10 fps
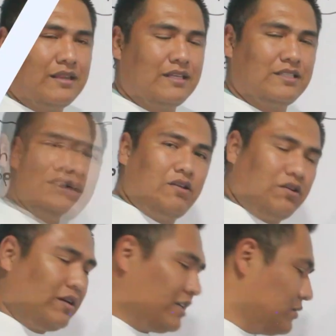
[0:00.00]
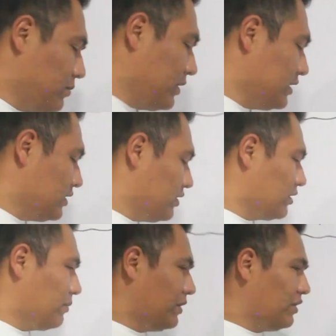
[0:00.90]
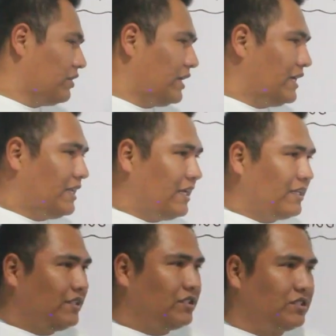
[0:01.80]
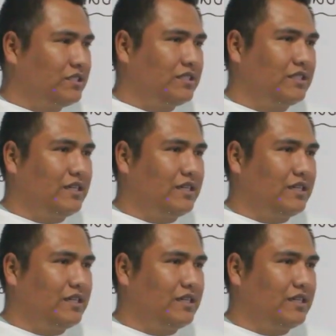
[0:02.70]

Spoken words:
This is how you can express your opinion in English.